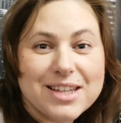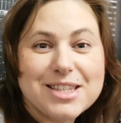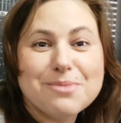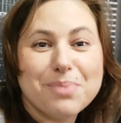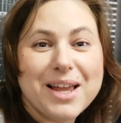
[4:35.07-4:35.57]

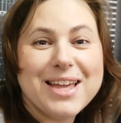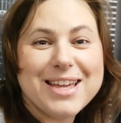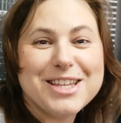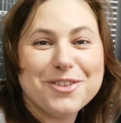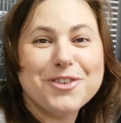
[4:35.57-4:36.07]
It's
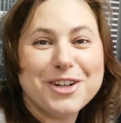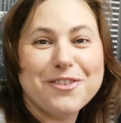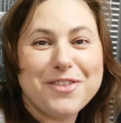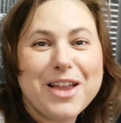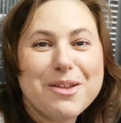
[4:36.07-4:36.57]
playing is for
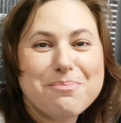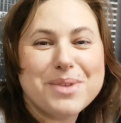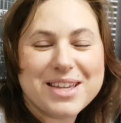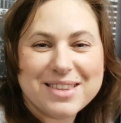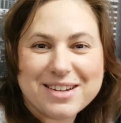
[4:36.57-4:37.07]

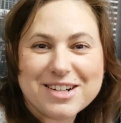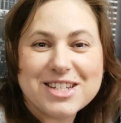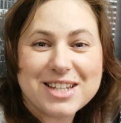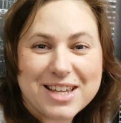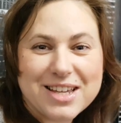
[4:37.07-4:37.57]
developing their
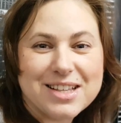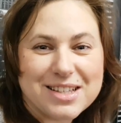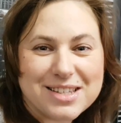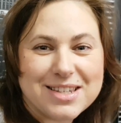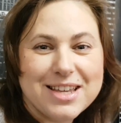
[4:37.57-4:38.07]

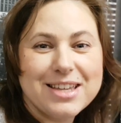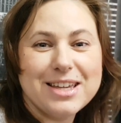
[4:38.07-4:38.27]
skills